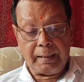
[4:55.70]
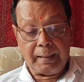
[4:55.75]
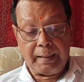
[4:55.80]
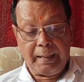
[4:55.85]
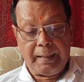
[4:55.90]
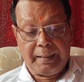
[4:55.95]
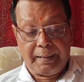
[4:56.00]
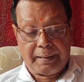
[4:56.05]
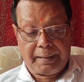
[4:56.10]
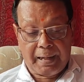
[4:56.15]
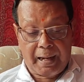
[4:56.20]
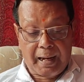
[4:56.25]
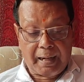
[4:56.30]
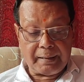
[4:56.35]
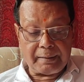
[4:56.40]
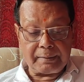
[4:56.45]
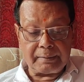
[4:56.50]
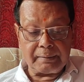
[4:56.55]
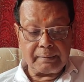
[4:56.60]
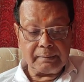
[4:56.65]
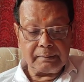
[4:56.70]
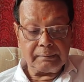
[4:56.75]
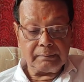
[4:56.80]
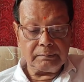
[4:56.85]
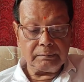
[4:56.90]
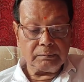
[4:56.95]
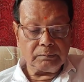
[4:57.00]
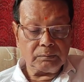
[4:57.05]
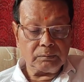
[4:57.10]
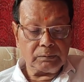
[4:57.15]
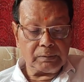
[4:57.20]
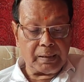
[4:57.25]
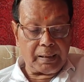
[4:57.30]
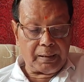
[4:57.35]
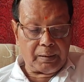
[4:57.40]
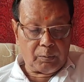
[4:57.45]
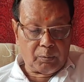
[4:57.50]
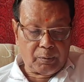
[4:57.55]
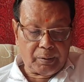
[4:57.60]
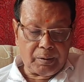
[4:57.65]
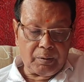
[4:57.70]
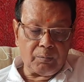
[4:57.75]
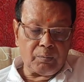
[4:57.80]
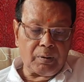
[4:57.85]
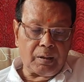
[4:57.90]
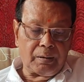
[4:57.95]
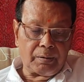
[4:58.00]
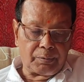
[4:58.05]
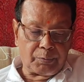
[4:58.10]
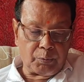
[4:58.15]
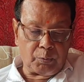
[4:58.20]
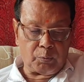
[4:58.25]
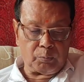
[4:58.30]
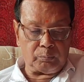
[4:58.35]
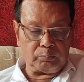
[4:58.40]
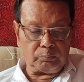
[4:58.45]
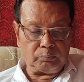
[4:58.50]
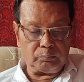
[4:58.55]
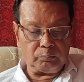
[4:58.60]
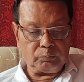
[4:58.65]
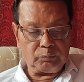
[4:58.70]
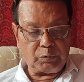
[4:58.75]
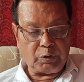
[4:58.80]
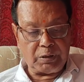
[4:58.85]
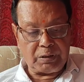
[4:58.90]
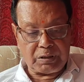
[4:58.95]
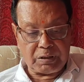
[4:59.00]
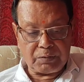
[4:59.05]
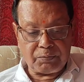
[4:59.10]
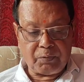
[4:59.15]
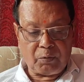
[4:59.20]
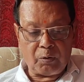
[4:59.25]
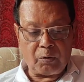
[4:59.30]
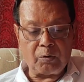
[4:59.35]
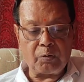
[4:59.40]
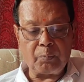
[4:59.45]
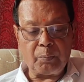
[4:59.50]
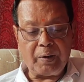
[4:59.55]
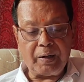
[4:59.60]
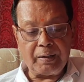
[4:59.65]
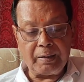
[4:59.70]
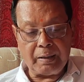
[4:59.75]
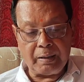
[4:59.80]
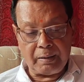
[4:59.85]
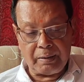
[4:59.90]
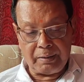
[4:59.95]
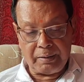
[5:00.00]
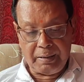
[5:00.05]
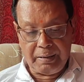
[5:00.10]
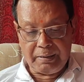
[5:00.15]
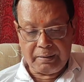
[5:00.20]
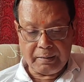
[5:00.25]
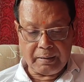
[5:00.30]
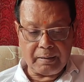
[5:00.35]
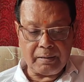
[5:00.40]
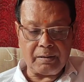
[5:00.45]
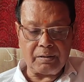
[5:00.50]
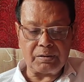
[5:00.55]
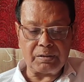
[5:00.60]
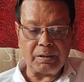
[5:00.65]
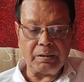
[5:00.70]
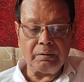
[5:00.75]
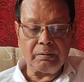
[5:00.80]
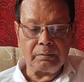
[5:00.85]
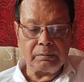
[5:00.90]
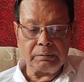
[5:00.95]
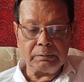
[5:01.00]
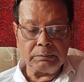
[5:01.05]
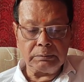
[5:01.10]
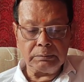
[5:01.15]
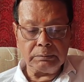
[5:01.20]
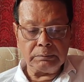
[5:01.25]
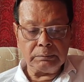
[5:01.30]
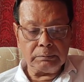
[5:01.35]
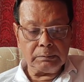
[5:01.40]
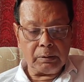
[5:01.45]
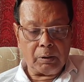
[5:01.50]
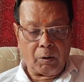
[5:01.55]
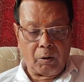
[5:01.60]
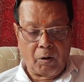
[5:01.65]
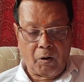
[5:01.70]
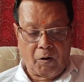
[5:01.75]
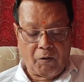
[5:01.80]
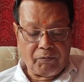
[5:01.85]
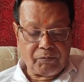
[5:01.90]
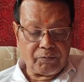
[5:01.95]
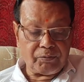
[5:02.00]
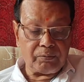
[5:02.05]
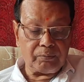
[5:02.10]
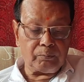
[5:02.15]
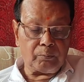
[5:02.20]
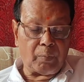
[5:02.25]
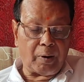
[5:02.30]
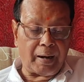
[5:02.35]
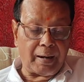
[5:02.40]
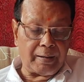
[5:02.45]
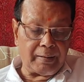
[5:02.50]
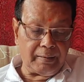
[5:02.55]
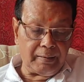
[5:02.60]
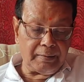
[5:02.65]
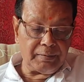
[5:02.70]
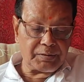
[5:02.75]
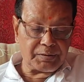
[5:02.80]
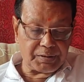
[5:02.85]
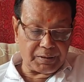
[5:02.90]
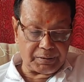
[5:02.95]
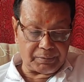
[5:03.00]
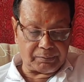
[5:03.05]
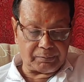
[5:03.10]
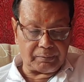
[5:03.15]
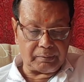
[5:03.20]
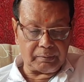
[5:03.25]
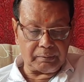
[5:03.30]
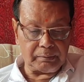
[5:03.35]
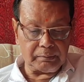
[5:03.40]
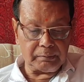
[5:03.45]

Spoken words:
intact endoneural tube. This is followed by regeneration of myelin sheath,